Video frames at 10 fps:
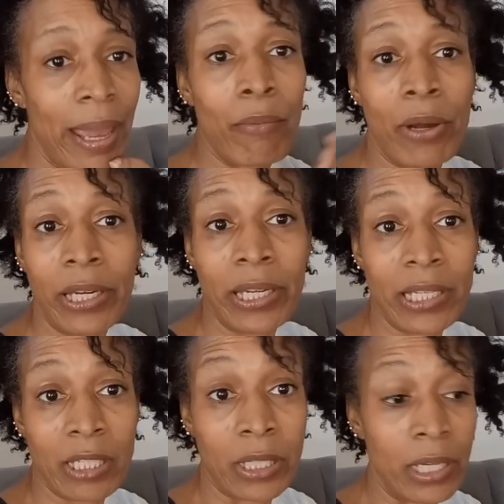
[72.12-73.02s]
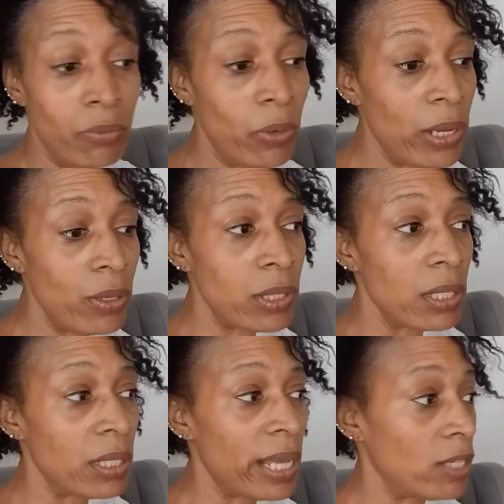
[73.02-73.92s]
at one of these
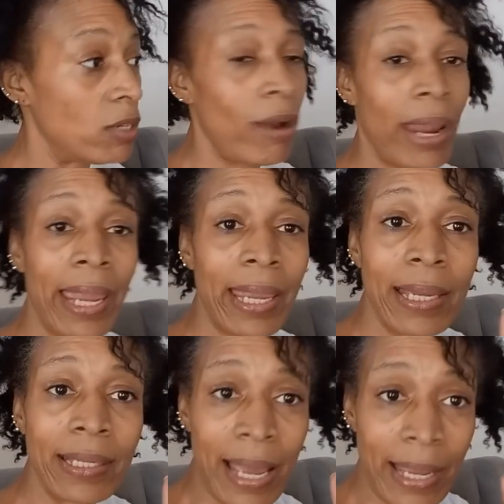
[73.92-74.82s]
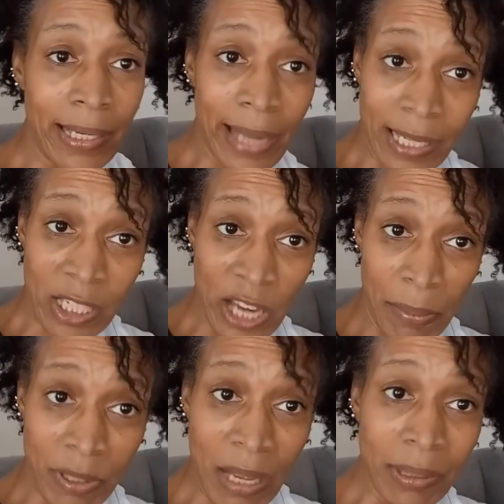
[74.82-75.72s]
Goodwills that's gray and in nice
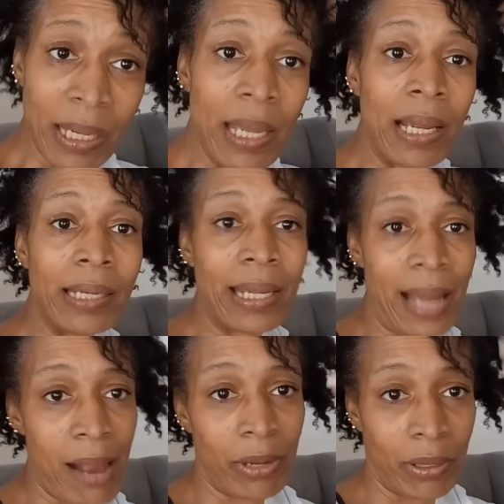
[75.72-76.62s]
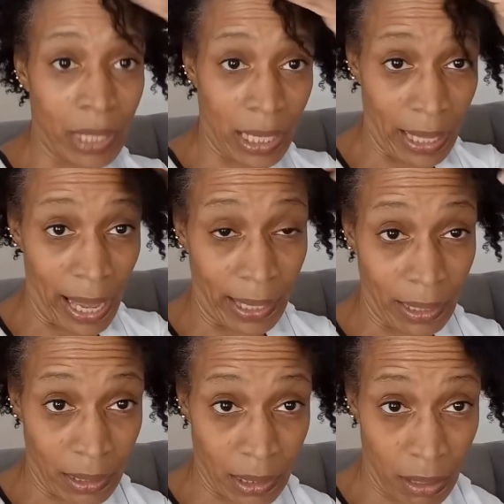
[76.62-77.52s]
shape or something, then I will get
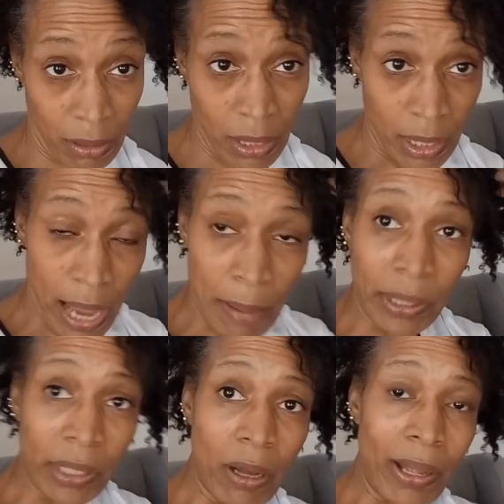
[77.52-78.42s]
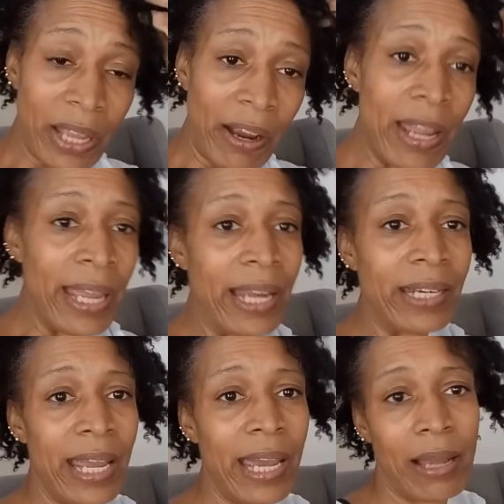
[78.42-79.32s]
that. So I'm gonna go there, and
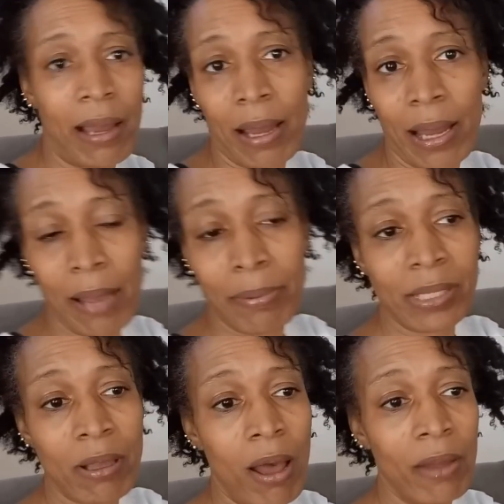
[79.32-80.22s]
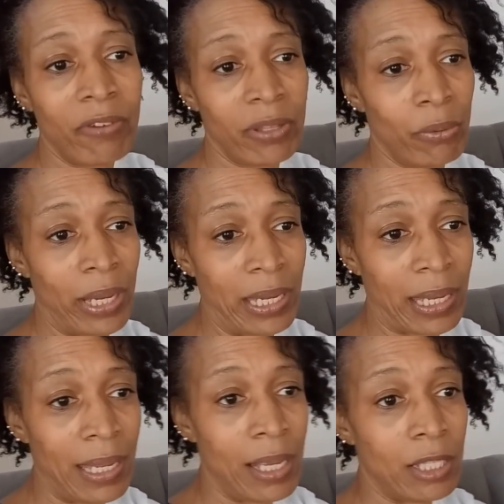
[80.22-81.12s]
then hubby's gone for the
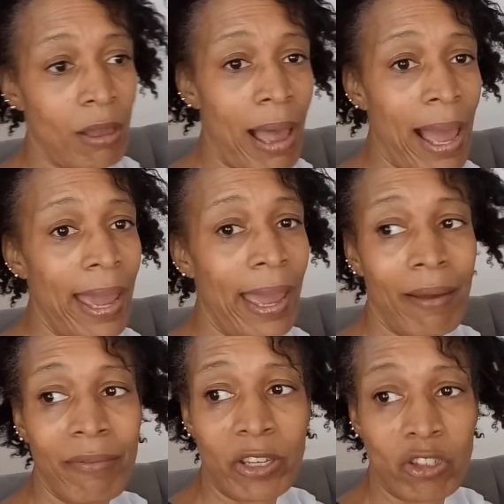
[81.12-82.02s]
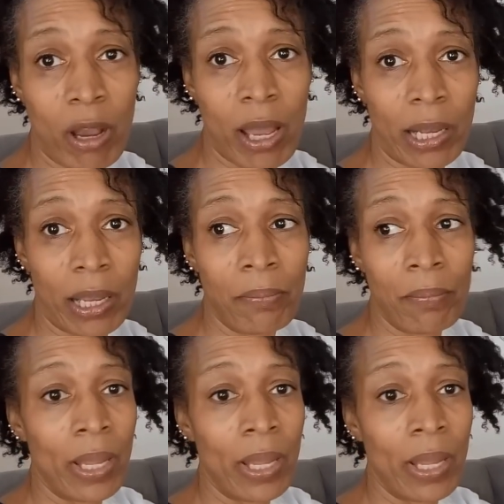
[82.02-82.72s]
week, so I have the truck,